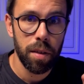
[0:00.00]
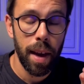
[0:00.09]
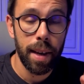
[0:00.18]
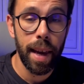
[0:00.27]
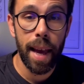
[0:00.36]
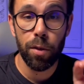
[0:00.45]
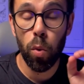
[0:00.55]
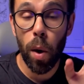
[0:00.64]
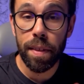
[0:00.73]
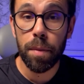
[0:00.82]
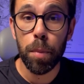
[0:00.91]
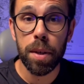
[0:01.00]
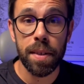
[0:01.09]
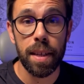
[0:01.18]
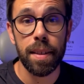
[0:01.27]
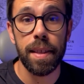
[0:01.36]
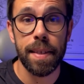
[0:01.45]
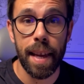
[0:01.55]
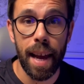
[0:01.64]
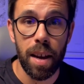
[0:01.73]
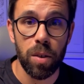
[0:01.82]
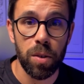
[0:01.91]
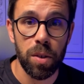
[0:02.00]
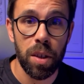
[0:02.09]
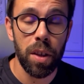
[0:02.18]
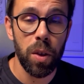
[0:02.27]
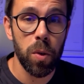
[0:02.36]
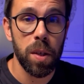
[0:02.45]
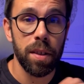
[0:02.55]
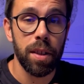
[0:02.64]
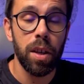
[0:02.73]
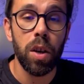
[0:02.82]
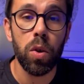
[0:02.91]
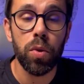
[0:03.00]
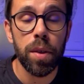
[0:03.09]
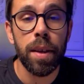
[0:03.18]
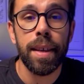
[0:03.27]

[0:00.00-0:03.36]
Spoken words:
and get 20% discount using the code